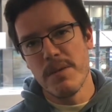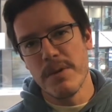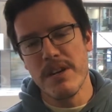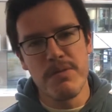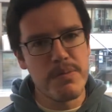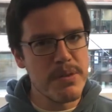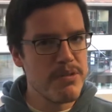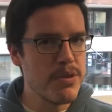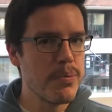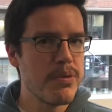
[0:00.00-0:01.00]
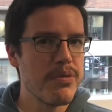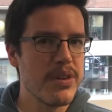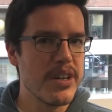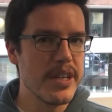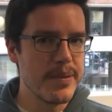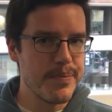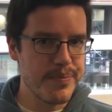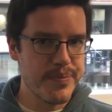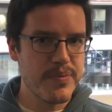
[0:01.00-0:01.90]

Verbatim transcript: But if if you prefer um,